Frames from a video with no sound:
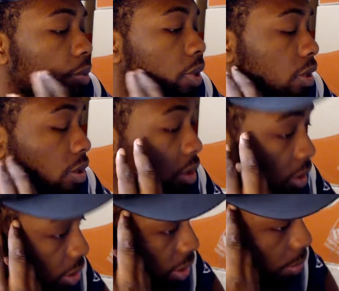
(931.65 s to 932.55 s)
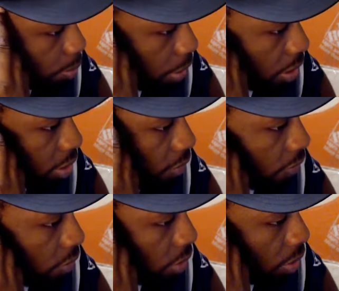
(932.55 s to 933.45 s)
another piece
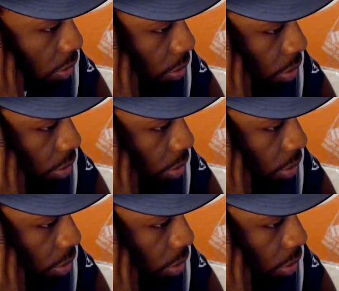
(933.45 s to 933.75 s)
of, you know,